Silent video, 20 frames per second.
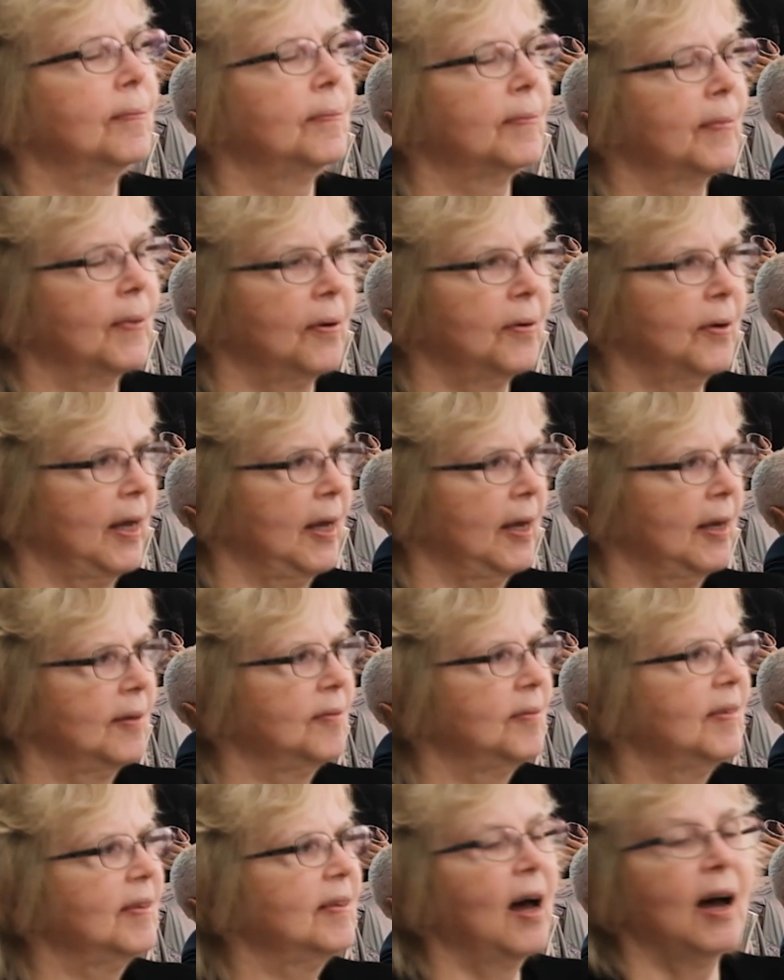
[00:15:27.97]
Okay,
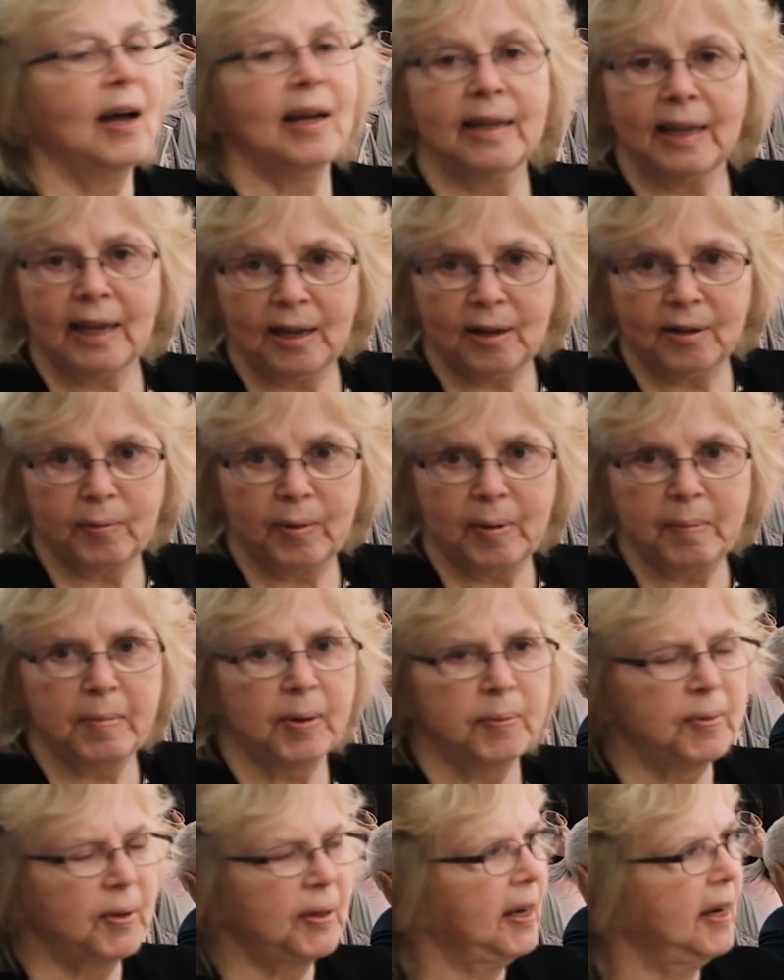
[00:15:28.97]
I can't
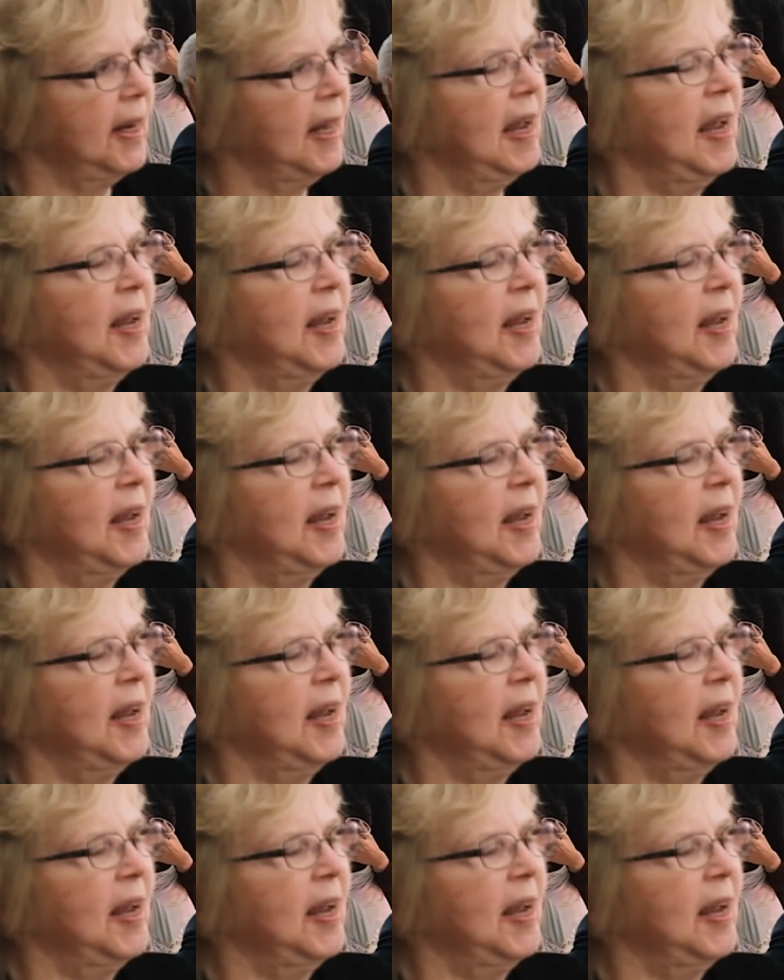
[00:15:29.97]
remember the name.